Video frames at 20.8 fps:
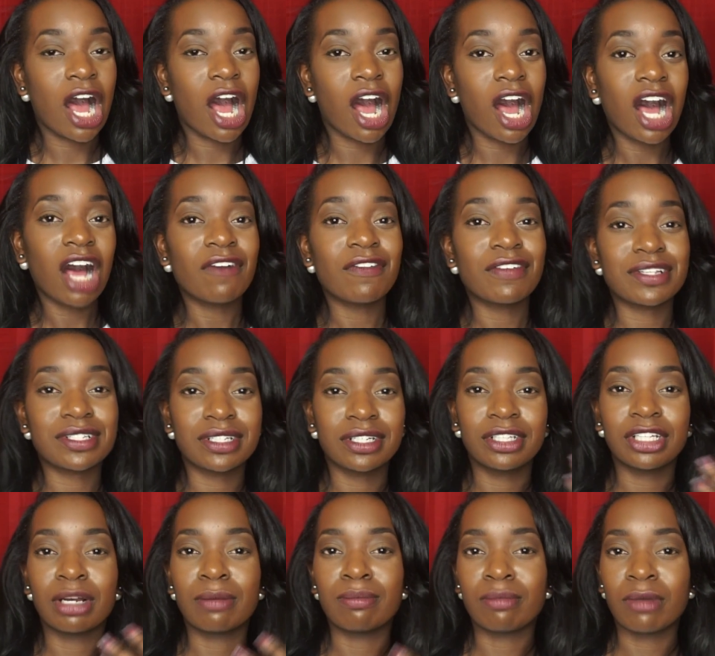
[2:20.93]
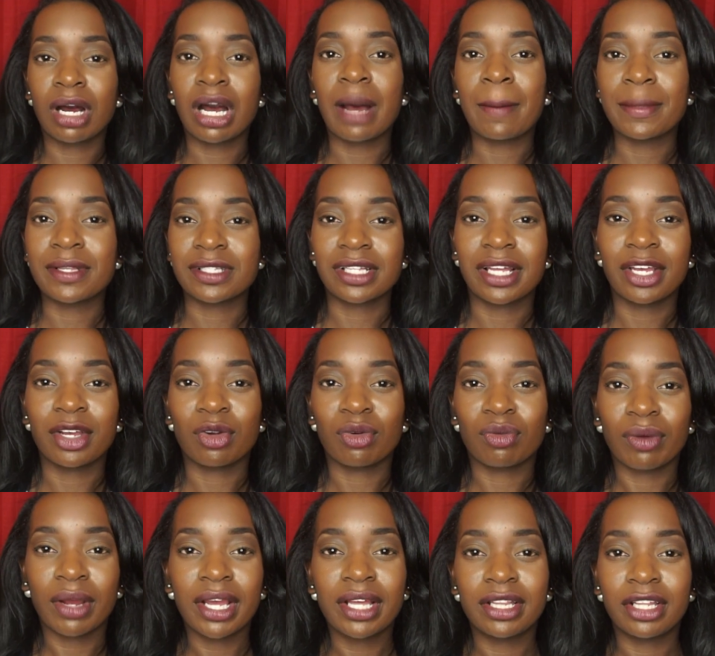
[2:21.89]
obviously their mom is like
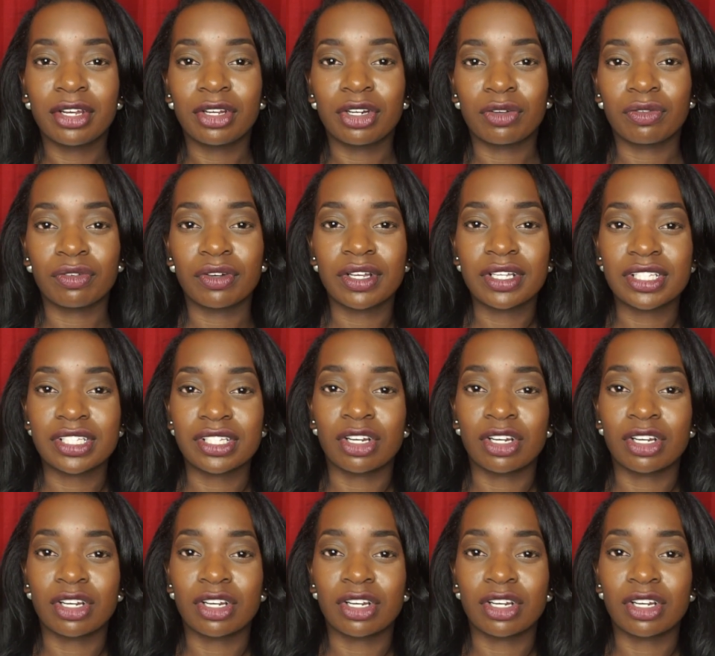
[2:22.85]
right there in the front.